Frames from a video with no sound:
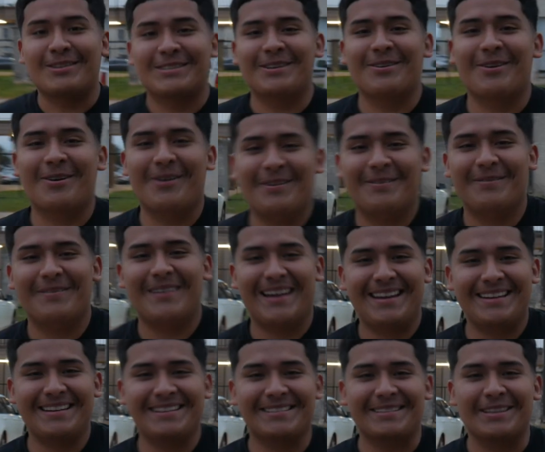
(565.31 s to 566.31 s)
it going,
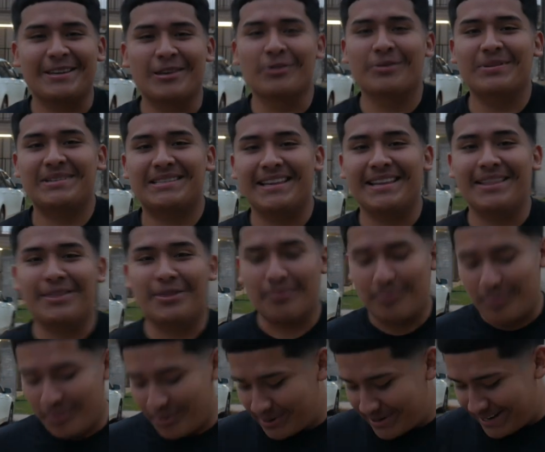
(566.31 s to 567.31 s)
man? It's Luis
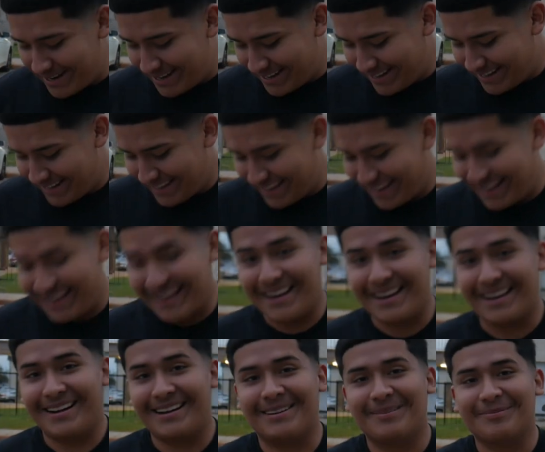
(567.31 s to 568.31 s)
Lito porting,
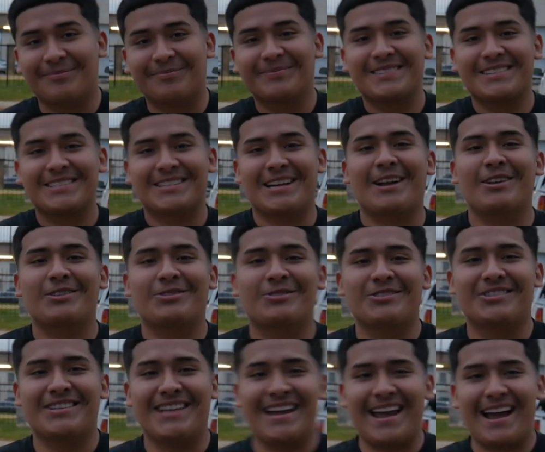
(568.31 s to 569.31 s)
and uh, shout out
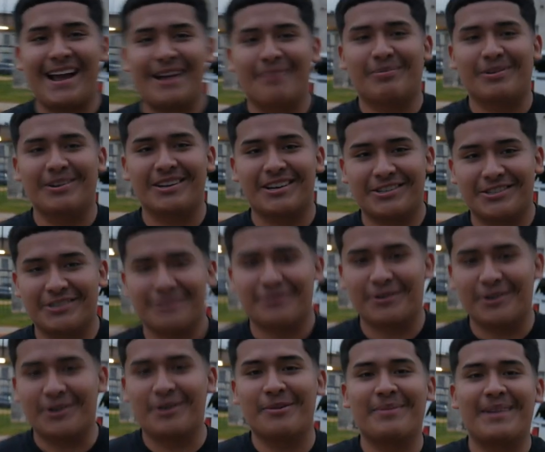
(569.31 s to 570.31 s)
to JI Productions
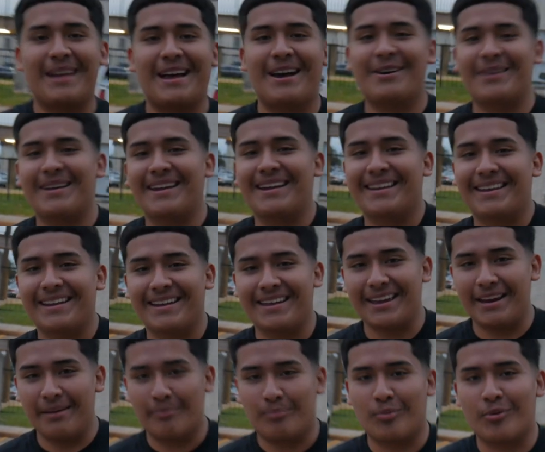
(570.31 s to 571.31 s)
for coming out
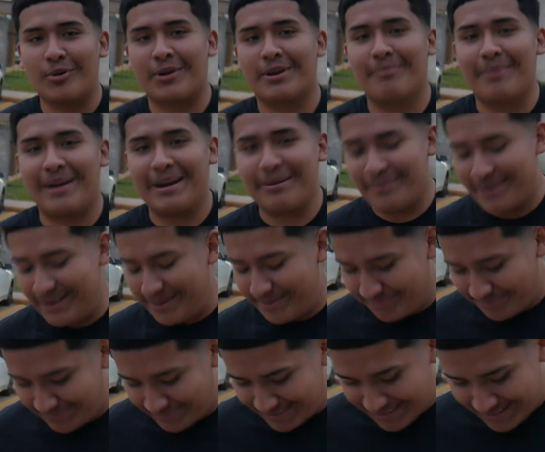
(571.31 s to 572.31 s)
and getting ported by me.
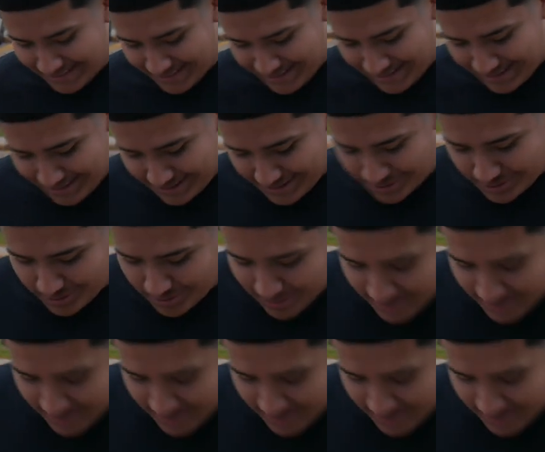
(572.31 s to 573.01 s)
So